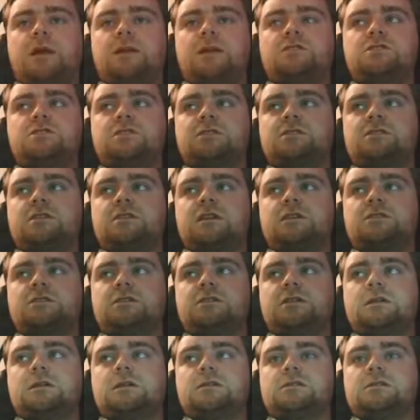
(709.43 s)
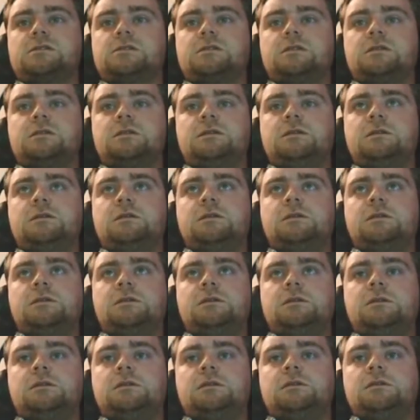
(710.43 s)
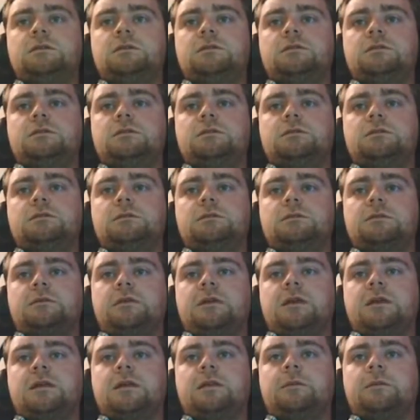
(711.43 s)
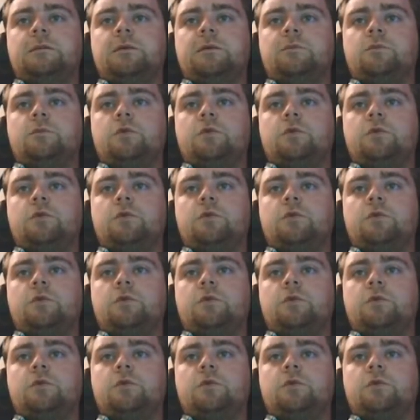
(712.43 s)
this actually because I'm getting a bit more